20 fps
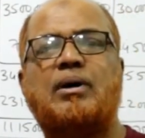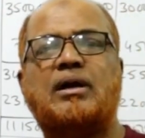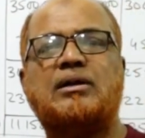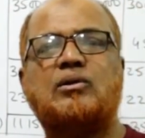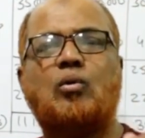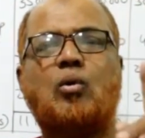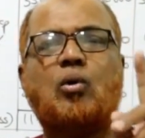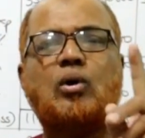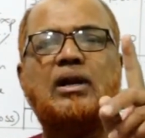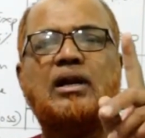
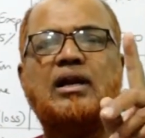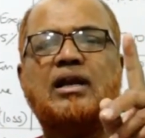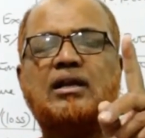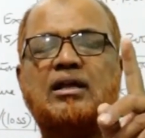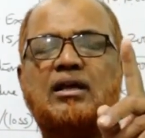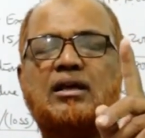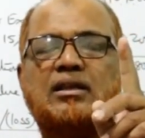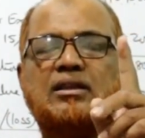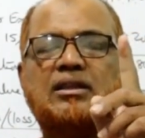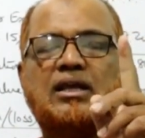but
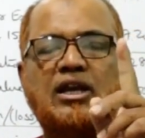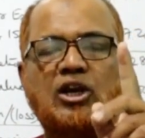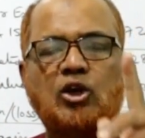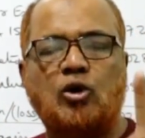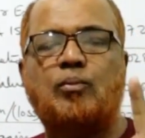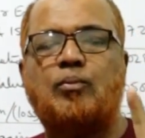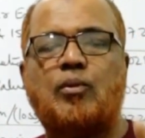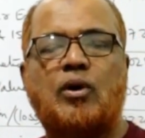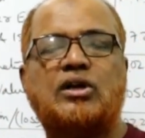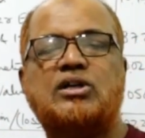only the
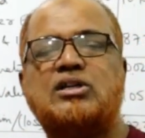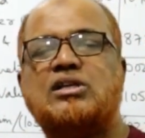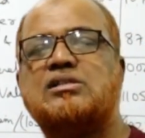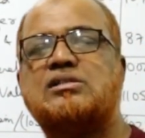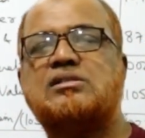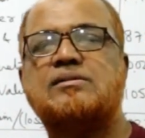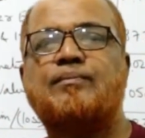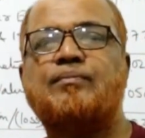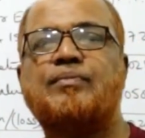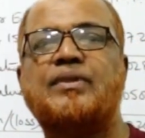new point
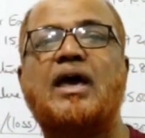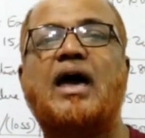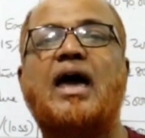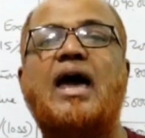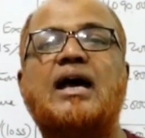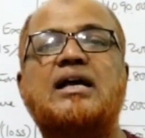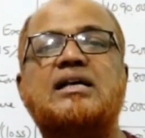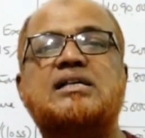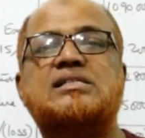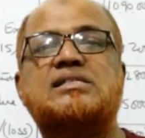is
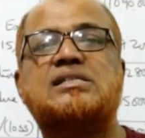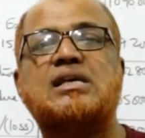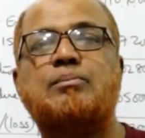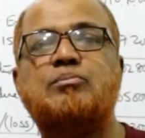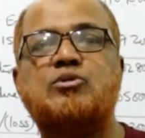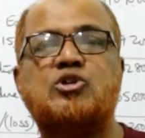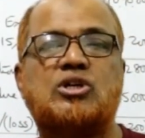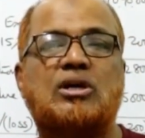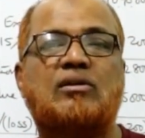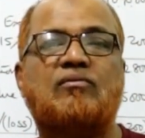
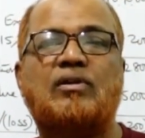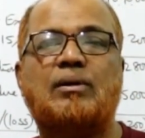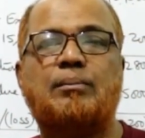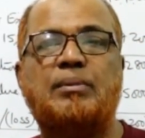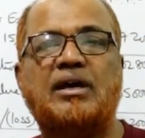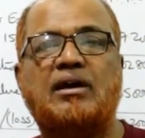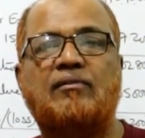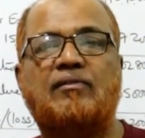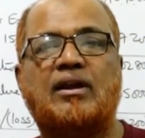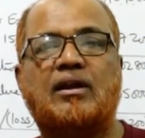exemption will
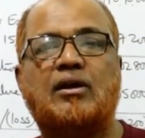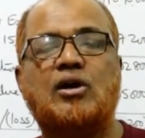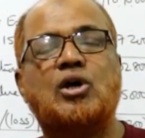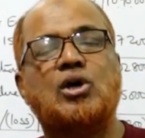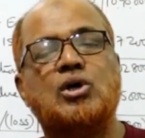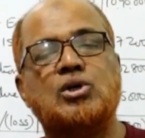be given.